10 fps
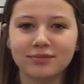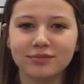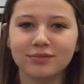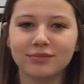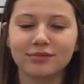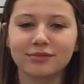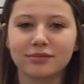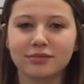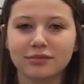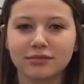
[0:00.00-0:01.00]

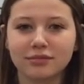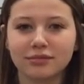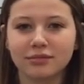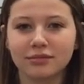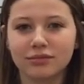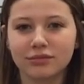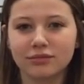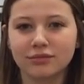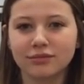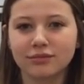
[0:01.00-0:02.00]

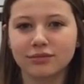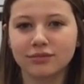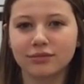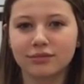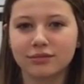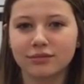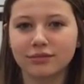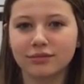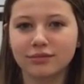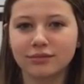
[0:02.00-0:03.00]

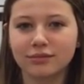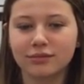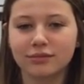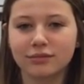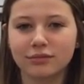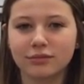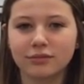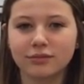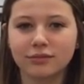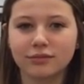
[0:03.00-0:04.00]

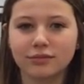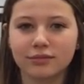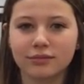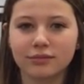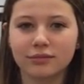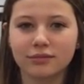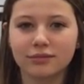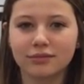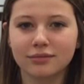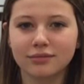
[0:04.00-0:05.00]

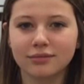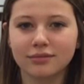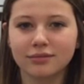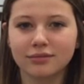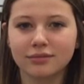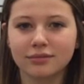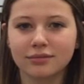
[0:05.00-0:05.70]
This person isn't speaking.